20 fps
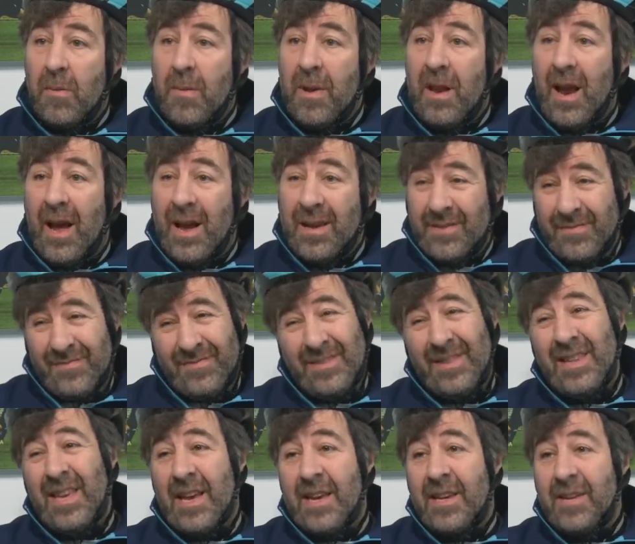you'd be like,
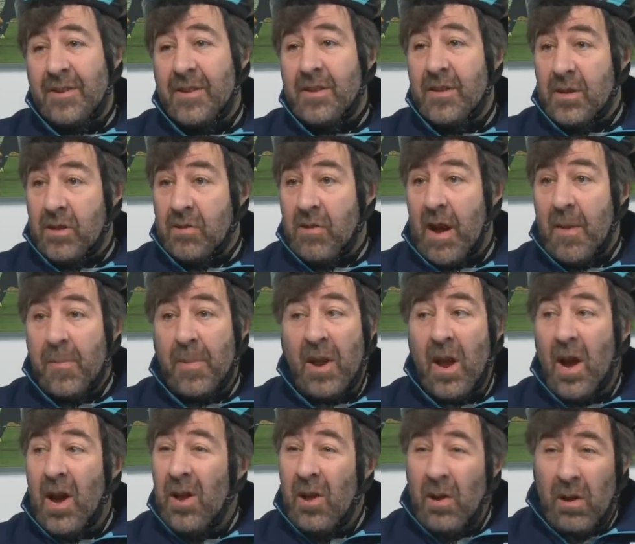yeah, you're you're grand.
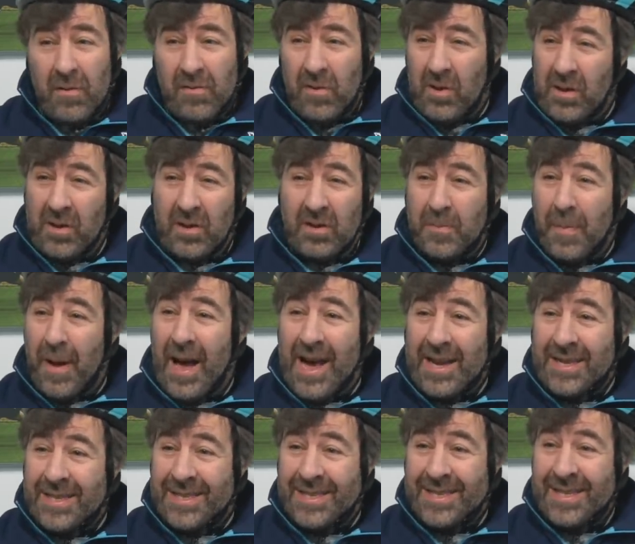But I love all those
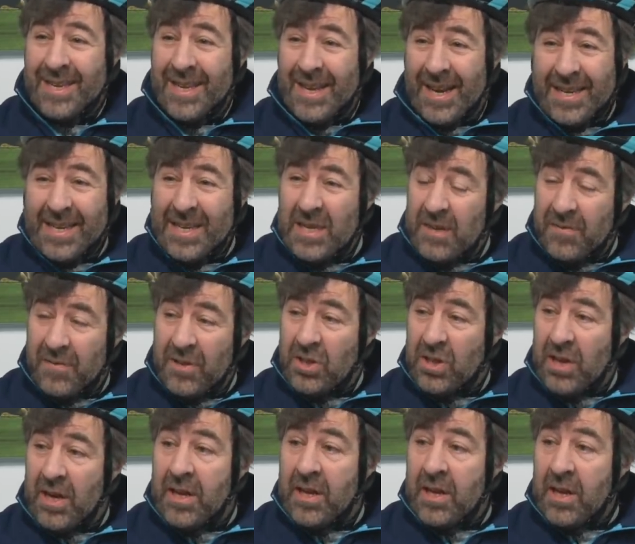backs. Yeah. Like yeah,
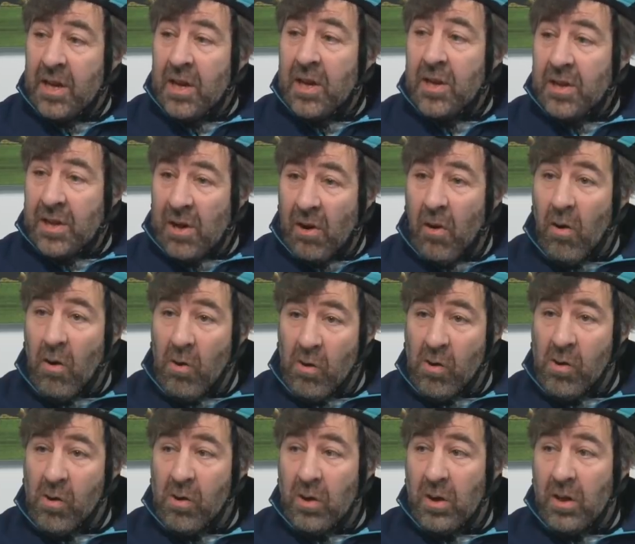individually, yeah, they're
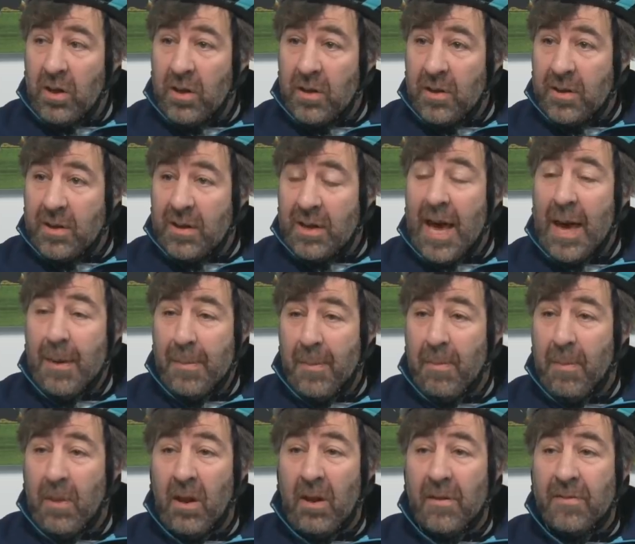all
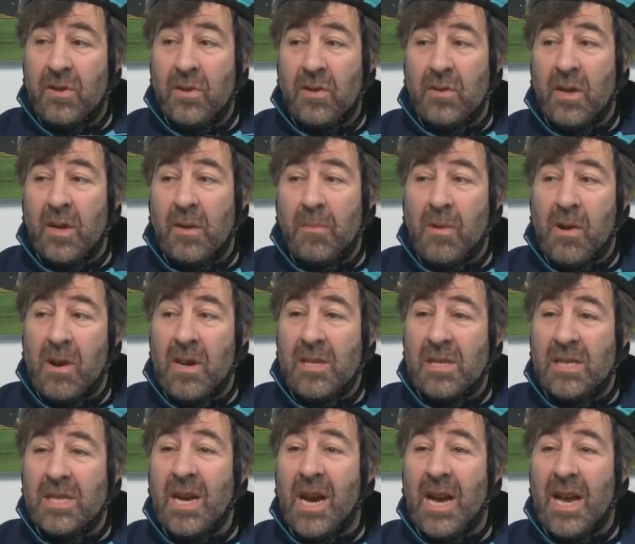capable of doing pretty
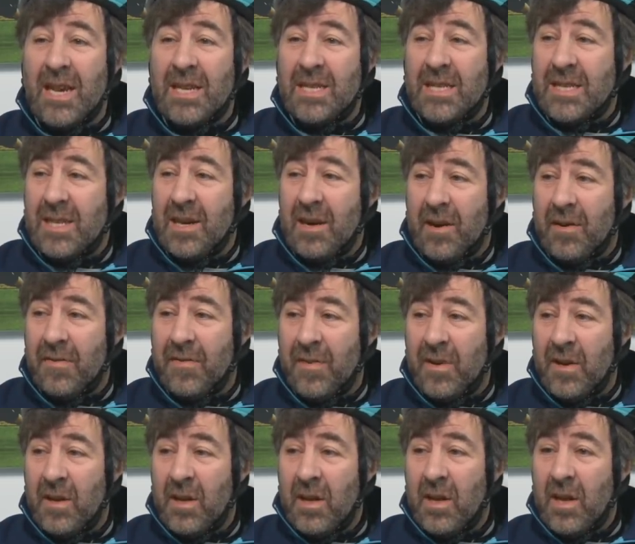stylish
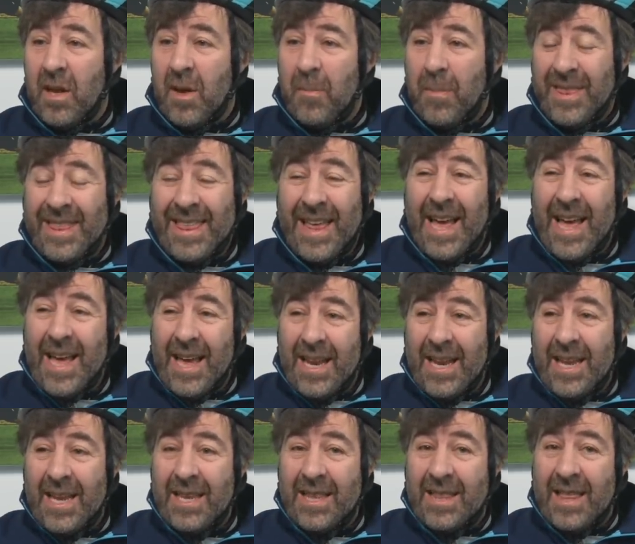stuff. Mm. But
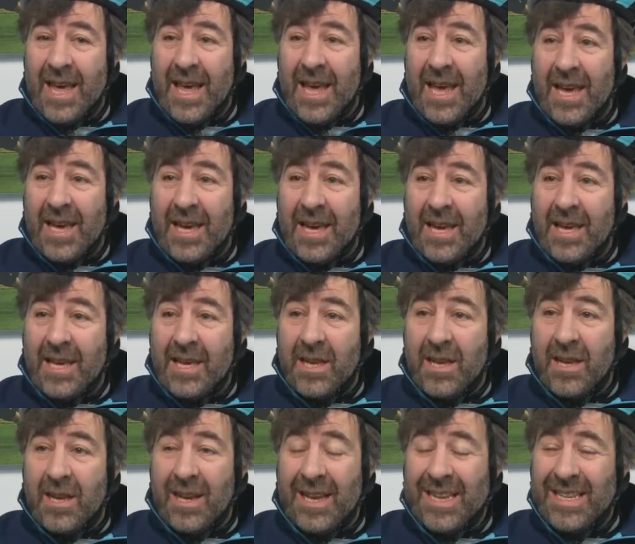then they
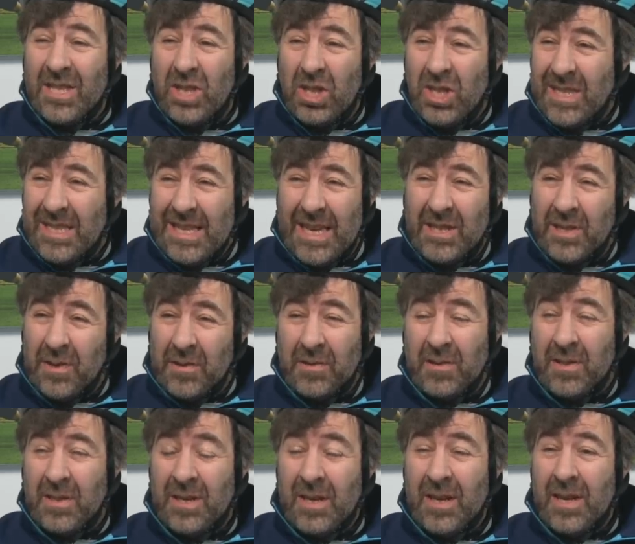like it's just they
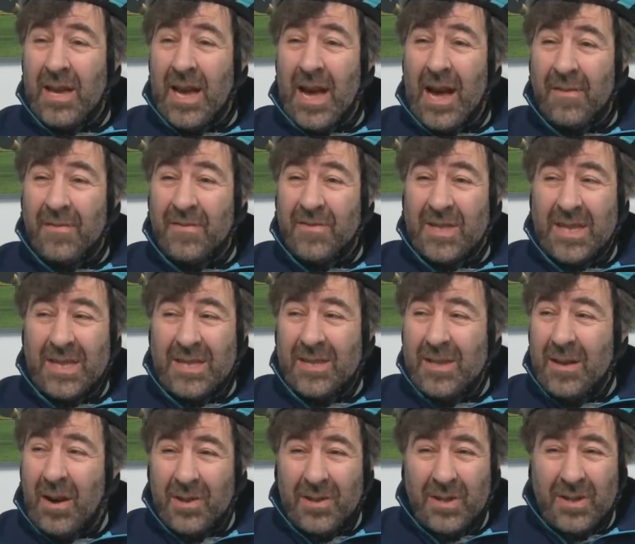don't have
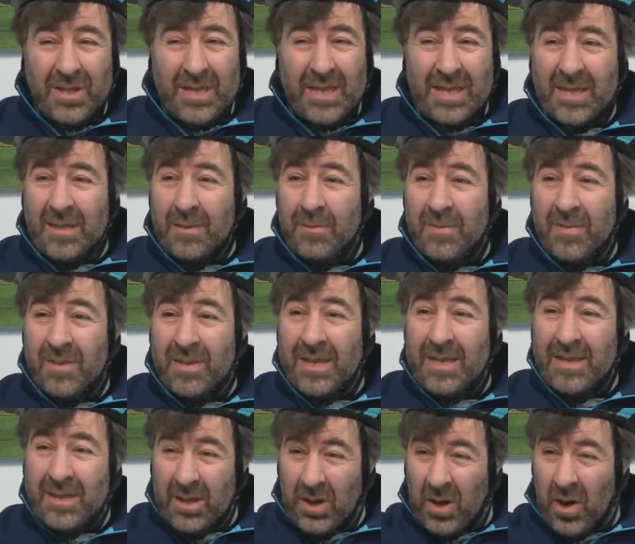system are there systems yeah,
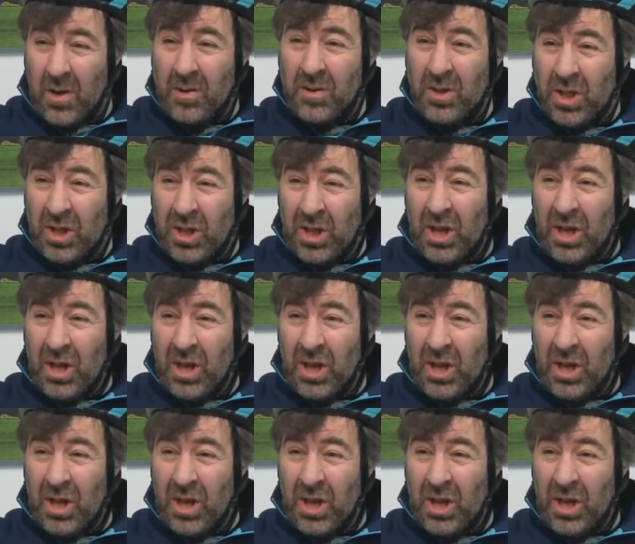is I the coach